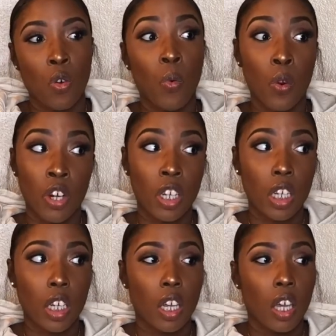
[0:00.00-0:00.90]
work,
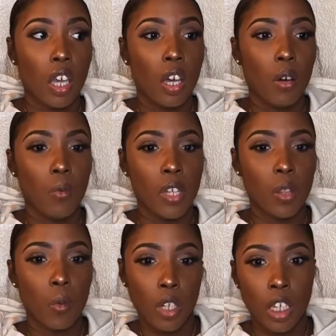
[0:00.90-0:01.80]
with
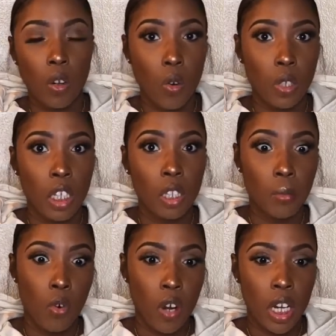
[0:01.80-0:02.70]
working only in the
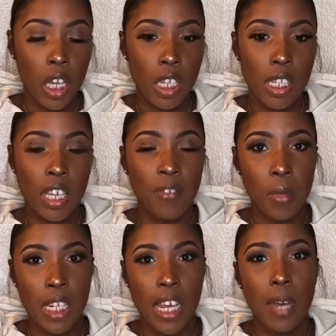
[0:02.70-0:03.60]
mornings, give
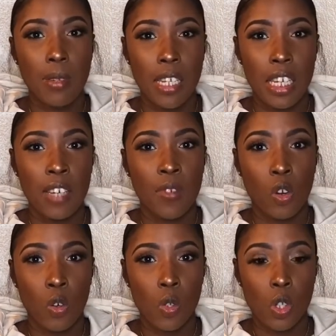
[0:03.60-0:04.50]
me time to even
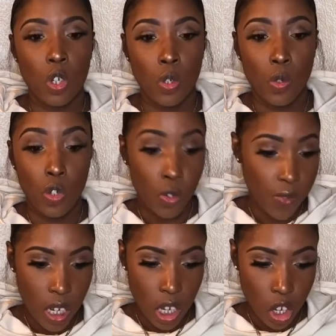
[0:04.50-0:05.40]
also do
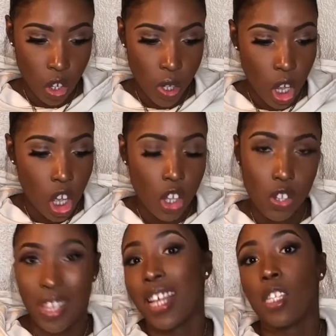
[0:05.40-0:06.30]
videos. So
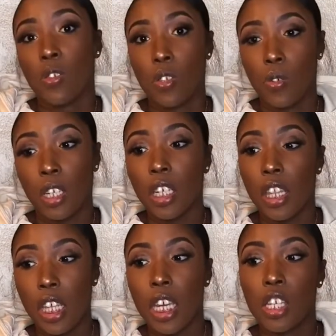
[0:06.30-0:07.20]
that's also a good
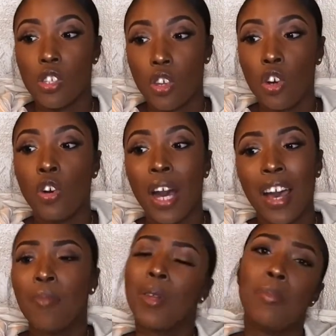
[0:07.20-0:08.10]
thing. So
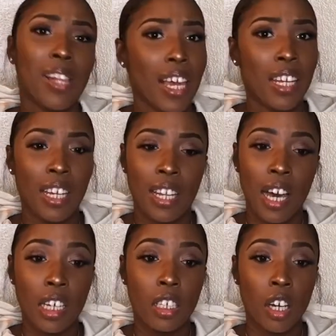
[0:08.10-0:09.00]
I've been planning a
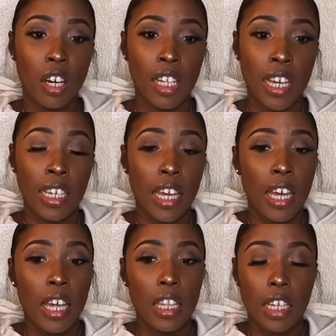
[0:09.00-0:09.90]
lot, y'all, like
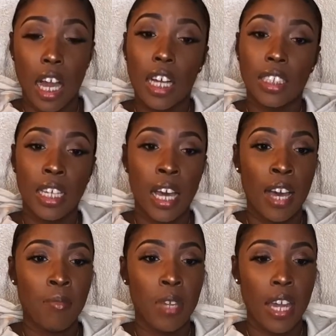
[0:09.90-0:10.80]
the content
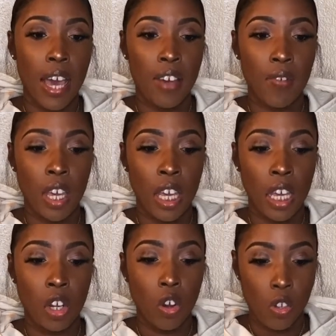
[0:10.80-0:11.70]
I've been having
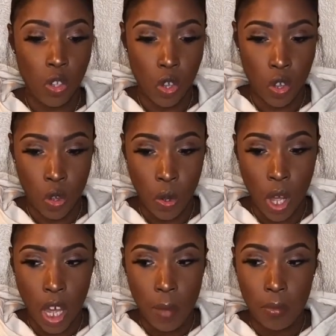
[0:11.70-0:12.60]
and also
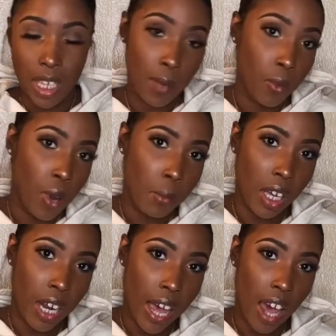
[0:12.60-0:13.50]
people I'm
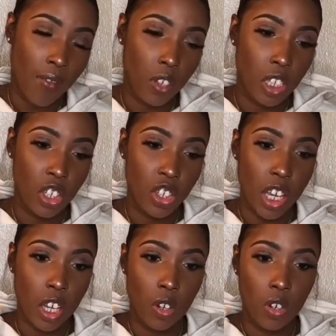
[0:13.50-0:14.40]
gonna have on this
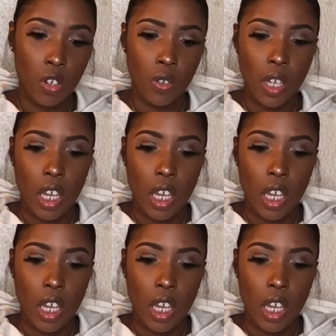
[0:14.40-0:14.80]
channel.